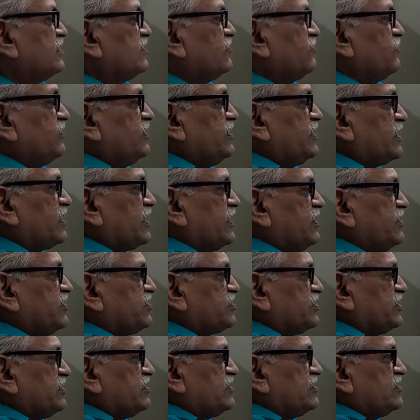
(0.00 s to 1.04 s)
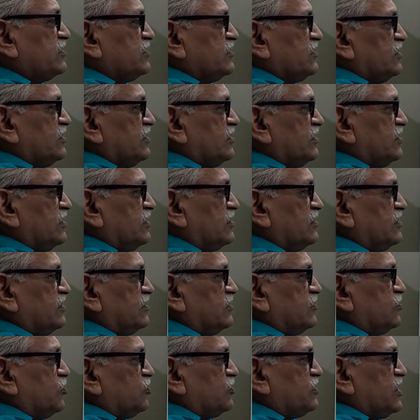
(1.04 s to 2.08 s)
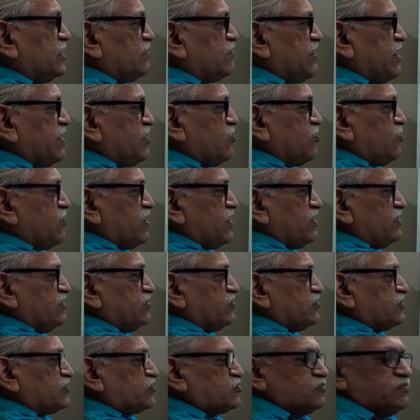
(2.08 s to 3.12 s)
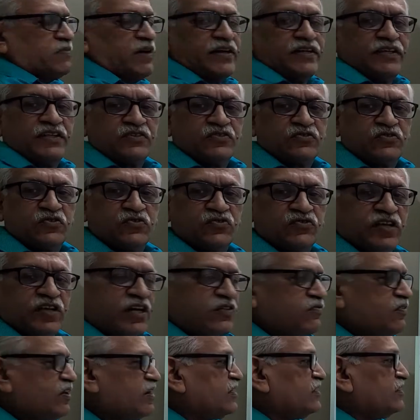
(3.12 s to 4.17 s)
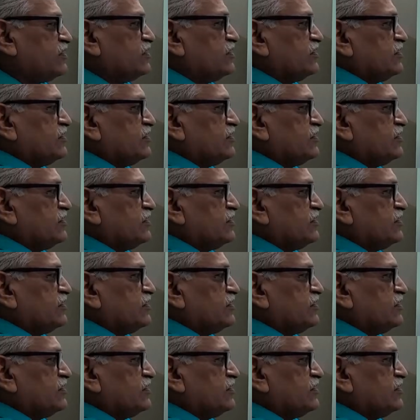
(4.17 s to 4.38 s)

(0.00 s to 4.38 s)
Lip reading: with the condition dou z by dou y is equals to minus 2 sin y